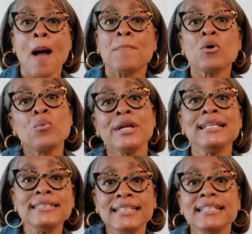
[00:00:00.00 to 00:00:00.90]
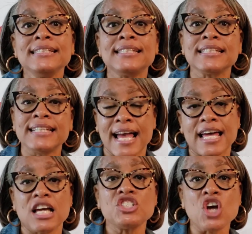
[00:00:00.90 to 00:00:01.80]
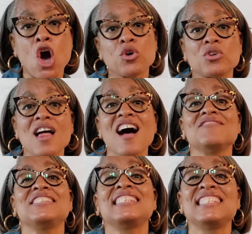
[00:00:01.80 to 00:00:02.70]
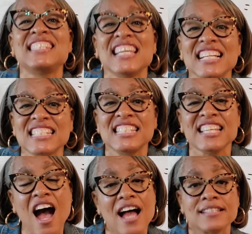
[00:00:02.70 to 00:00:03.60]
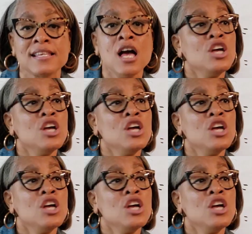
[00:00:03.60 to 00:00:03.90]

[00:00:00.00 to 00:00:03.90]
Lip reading: But we need to get a total of 6 dots.